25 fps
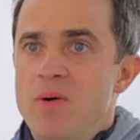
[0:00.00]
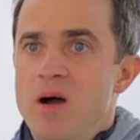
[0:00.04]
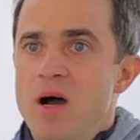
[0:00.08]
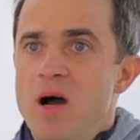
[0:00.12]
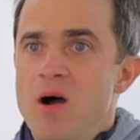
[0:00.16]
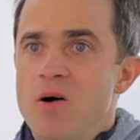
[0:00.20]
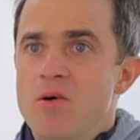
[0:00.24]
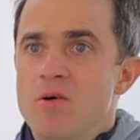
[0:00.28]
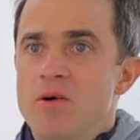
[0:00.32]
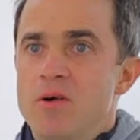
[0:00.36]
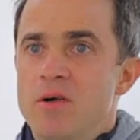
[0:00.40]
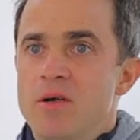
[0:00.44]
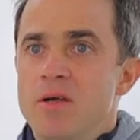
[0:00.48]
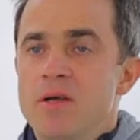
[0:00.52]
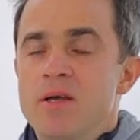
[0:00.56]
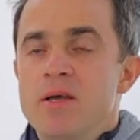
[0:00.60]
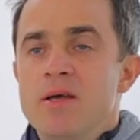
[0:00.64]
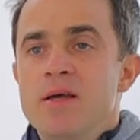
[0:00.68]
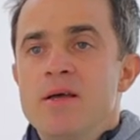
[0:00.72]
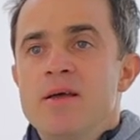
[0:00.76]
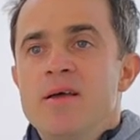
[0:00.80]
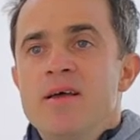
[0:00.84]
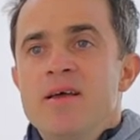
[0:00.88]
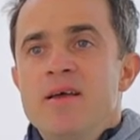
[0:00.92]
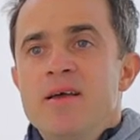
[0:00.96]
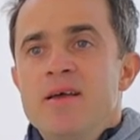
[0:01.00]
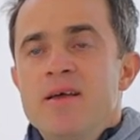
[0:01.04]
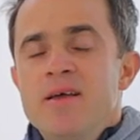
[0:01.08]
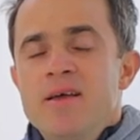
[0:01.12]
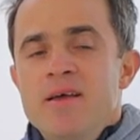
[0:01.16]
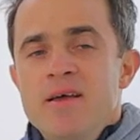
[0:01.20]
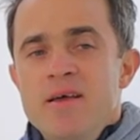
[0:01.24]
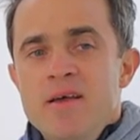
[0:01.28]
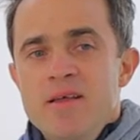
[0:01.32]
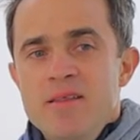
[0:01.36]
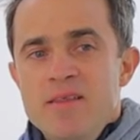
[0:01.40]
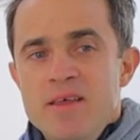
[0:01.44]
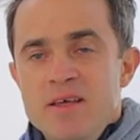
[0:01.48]
power
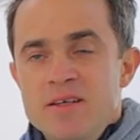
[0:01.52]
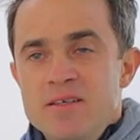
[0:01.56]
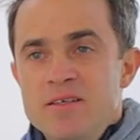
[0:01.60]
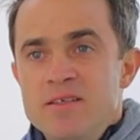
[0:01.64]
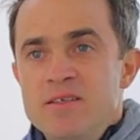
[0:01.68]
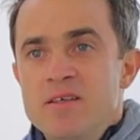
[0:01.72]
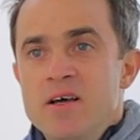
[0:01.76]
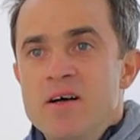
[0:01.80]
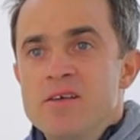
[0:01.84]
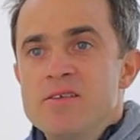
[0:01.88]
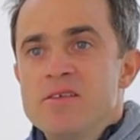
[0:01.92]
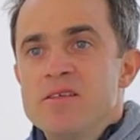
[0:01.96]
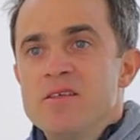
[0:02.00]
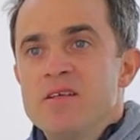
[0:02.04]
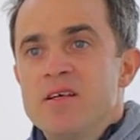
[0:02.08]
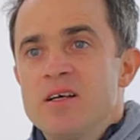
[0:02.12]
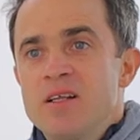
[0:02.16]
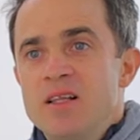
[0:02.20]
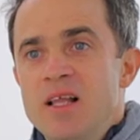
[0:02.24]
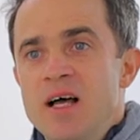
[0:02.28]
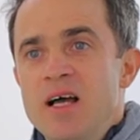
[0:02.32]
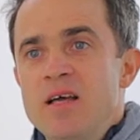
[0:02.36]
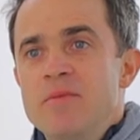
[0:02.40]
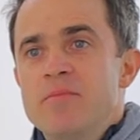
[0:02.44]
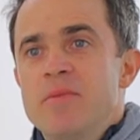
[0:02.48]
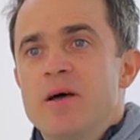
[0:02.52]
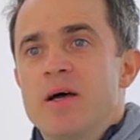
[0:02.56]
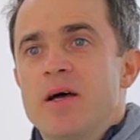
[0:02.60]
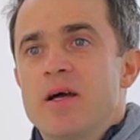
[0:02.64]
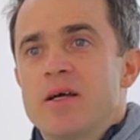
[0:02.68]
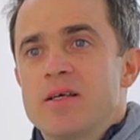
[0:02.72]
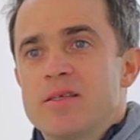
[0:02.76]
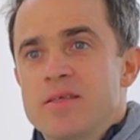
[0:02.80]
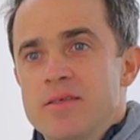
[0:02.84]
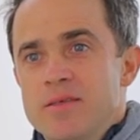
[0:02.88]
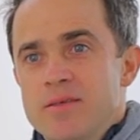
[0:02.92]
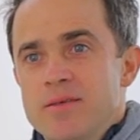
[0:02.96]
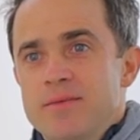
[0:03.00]
that doesn't
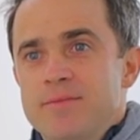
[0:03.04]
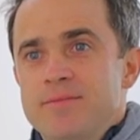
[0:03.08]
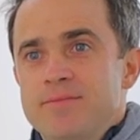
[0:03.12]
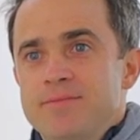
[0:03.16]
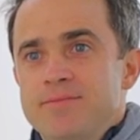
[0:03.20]
climax,